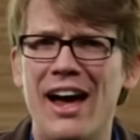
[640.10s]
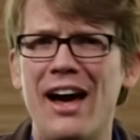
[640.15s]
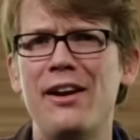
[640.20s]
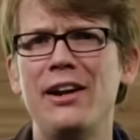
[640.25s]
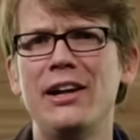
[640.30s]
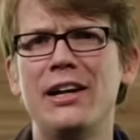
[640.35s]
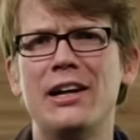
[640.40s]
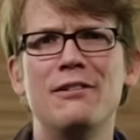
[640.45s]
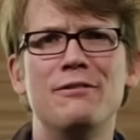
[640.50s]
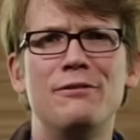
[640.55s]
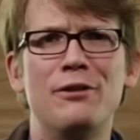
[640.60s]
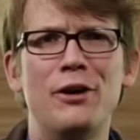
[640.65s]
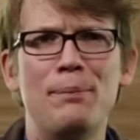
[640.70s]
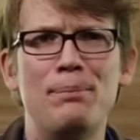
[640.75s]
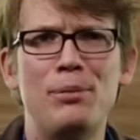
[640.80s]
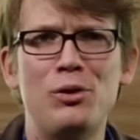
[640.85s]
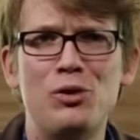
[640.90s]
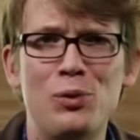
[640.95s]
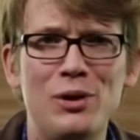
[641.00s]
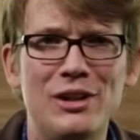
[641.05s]
How to
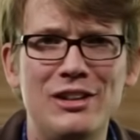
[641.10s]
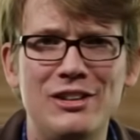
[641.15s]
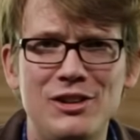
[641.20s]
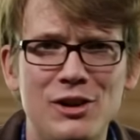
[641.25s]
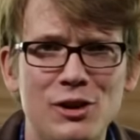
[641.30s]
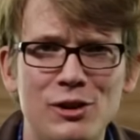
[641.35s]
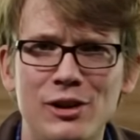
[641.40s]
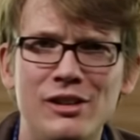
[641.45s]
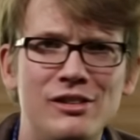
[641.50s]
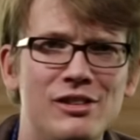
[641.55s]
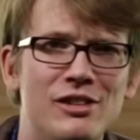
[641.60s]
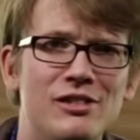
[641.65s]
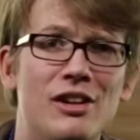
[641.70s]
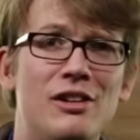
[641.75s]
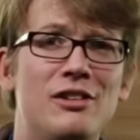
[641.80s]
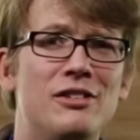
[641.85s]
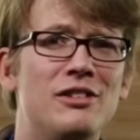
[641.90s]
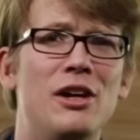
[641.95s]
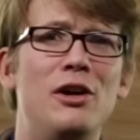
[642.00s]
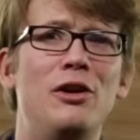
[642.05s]
convert between units is
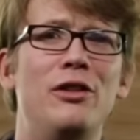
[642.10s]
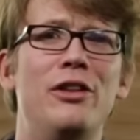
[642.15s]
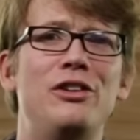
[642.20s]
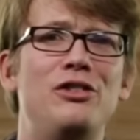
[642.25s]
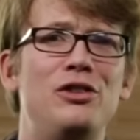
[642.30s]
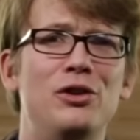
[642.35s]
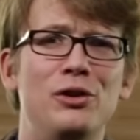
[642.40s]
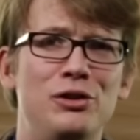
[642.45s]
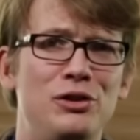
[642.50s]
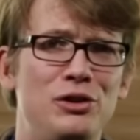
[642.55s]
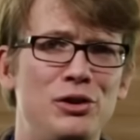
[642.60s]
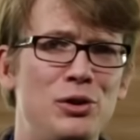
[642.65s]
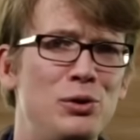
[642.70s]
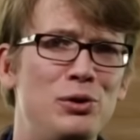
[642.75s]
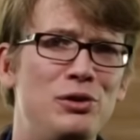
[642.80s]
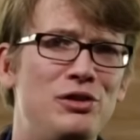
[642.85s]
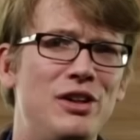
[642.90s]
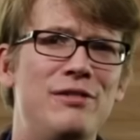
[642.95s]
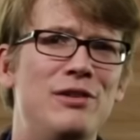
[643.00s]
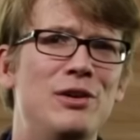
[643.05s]
a skill that you'll
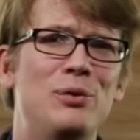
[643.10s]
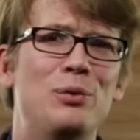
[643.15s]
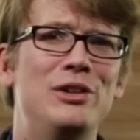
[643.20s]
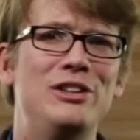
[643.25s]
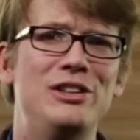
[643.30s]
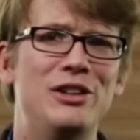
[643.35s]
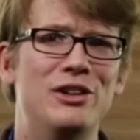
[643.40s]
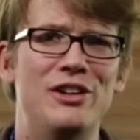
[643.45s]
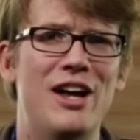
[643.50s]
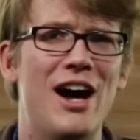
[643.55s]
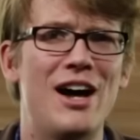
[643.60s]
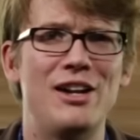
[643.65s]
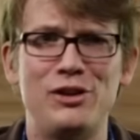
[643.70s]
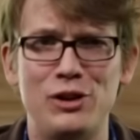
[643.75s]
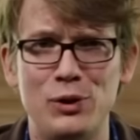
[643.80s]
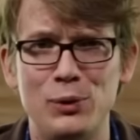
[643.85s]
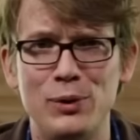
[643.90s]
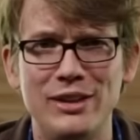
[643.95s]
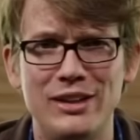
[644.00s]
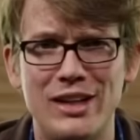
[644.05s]
use even when you're
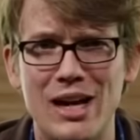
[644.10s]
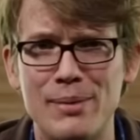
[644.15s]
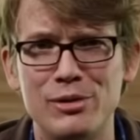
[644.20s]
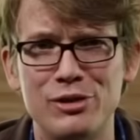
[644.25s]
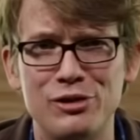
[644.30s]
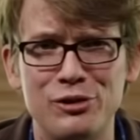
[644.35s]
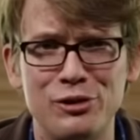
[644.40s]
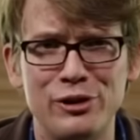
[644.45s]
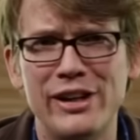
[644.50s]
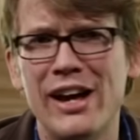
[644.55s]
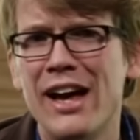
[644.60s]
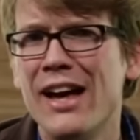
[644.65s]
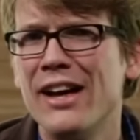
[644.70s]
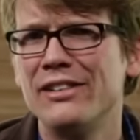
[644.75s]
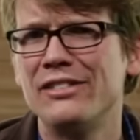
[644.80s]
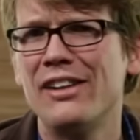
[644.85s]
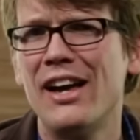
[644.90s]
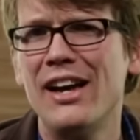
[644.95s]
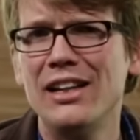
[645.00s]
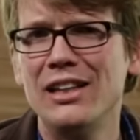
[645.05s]
not doing chemistry.
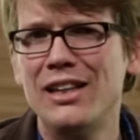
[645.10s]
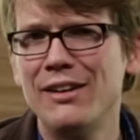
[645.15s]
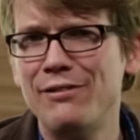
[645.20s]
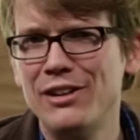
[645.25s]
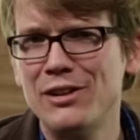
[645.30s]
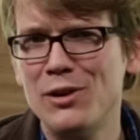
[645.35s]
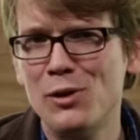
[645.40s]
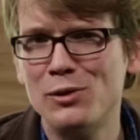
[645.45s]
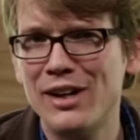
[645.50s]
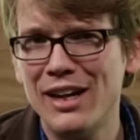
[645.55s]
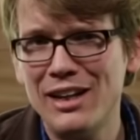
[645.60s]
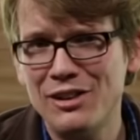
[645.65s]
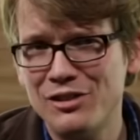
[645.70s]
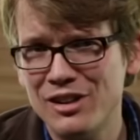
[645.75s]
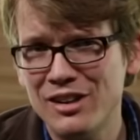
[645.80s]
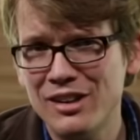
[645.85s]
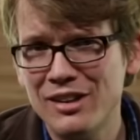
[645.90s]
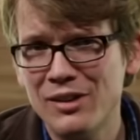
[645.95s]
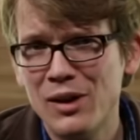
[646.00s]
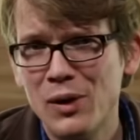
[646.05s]
Scientific
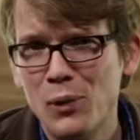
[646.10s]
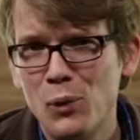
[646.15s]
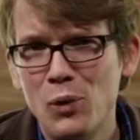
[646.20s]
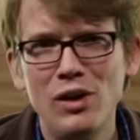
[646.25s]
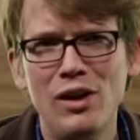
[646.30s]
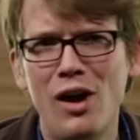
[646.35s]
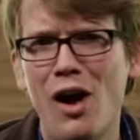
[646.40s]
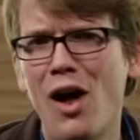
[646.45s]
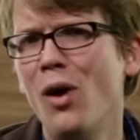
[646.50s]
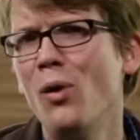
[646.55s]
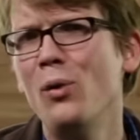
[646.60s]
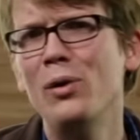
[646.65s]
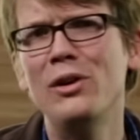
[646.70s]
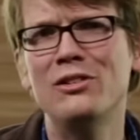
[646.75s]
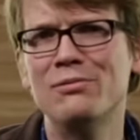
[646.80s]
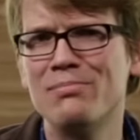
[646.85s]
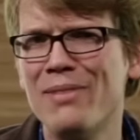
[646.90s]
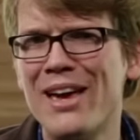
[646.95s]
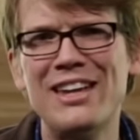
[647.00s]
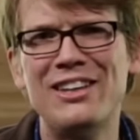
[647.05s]
notation will
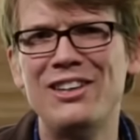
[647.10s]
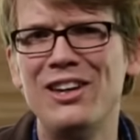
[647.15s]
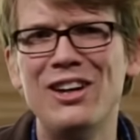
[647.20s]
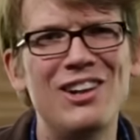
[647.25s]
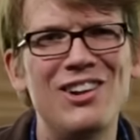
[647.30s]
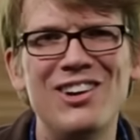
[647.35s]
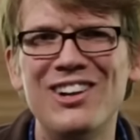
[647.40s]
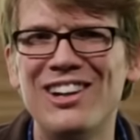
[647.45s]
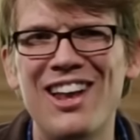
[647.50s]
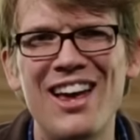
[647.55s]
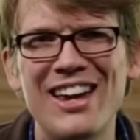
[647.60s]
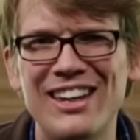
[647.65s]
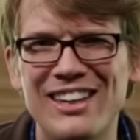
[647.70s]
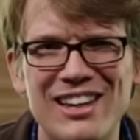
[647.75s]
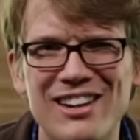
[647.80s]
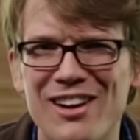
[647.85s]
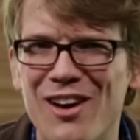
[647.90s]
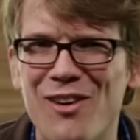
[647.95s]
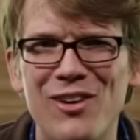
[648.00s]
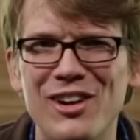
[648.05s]
always make you look like
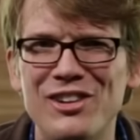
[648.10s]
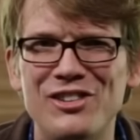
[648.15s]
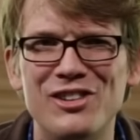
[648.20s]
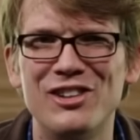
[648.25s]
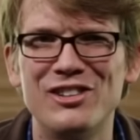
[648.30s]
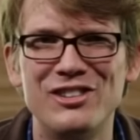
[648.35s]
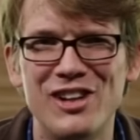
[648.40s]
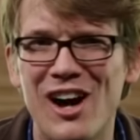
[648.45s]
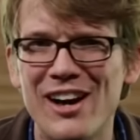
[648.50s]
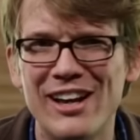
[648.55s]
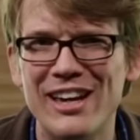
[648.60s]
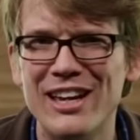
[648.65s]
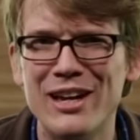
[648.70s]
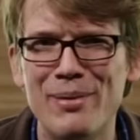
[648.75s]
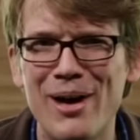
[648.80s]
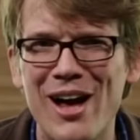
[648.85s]
you know what you're talking